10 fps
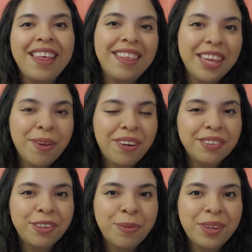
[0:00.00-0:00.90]
Thank you all
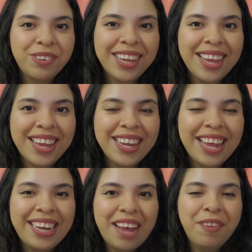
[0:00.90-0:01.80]
so much again,
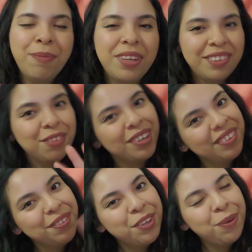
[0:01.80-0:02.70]
and have an amazing
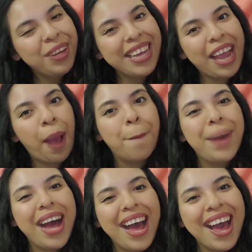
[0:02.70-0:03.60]
rest of your week.
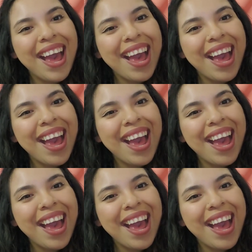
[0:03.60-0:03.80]
Bye!